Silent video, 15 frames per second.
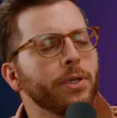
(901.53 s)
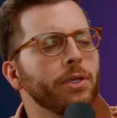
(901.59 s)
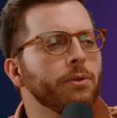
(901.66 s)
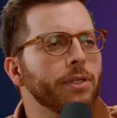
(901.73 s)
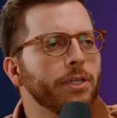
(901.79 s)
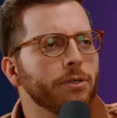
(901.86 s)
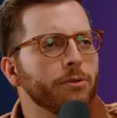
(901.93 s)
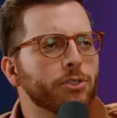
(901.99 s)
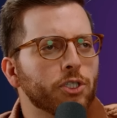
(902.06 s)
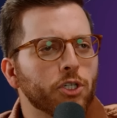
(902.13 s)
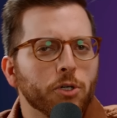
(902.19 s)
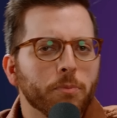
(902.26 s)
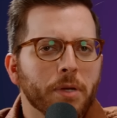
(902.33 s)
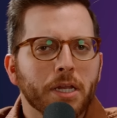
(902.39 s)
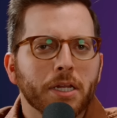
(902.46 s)
we only do
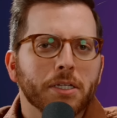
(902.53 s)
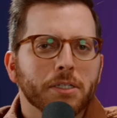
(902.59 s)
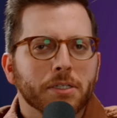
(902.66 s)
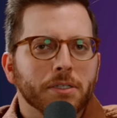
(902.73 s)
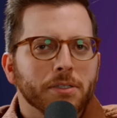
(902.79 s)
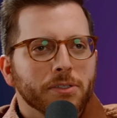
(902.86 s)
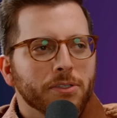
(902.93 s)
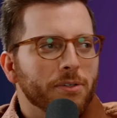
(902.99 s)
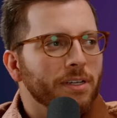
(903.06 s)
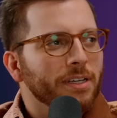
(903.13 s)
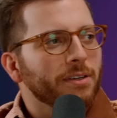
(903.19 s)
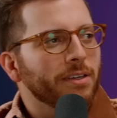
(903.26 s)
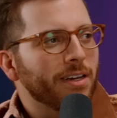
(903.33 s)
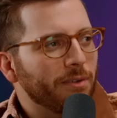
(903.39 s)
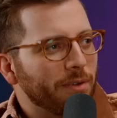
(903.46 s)
Sir Kensington's or
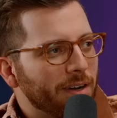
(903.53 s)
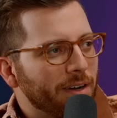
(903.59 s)
like you know